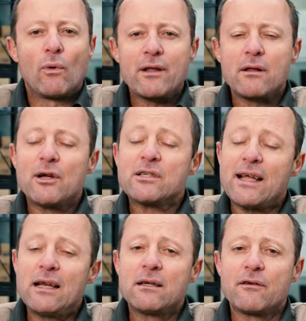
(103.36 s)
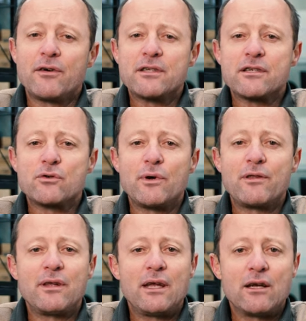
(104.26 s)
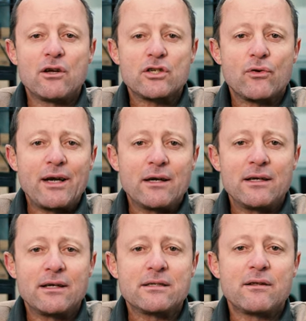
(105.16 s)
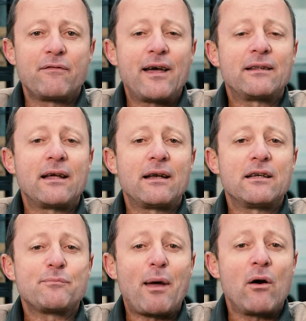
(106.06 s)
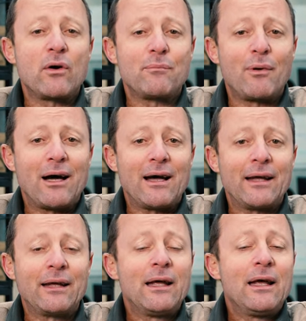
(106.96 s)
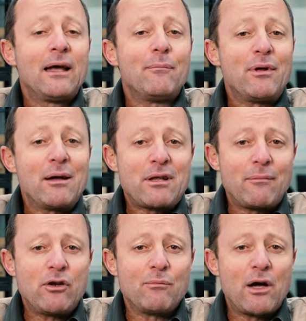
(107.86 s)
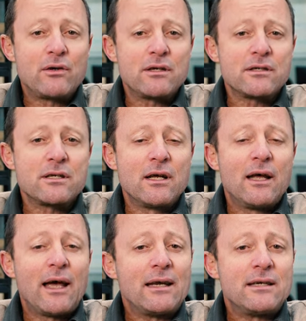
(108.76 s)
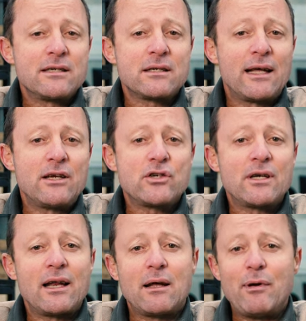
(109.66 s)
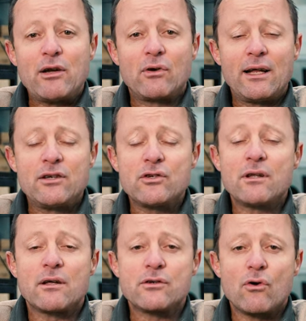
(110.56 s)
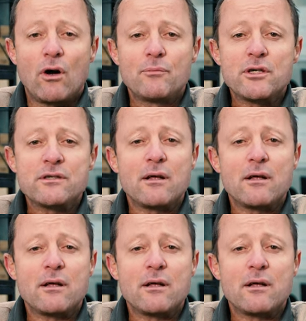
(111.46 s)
One of the most telling differences with the Ineos Grenadier is the fact that it is powered by BMW motors, a diesel engine and a petrol engine. Those are your options.